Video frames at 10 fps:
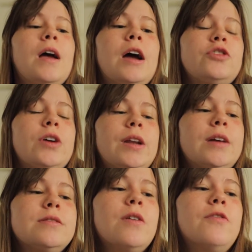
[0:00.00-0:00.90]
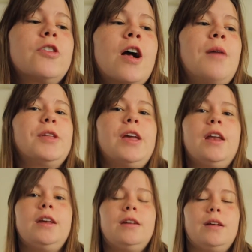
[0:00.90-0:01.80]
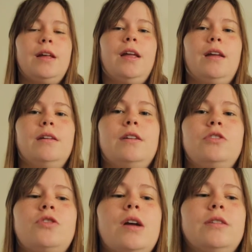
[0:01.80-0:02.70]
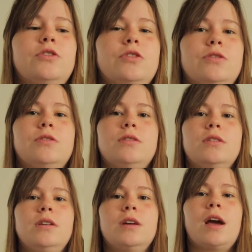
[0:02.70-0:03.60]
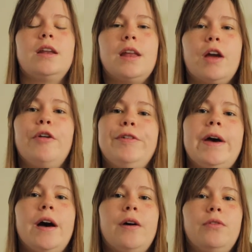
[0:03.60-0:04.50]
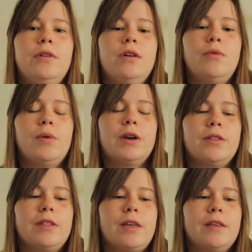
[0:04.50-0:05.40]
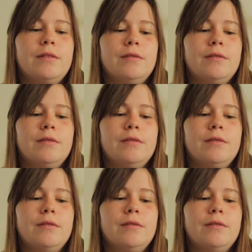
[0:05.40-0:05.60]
I try not to overcomplicate it, and I try to just kind of narrow down what are the, like,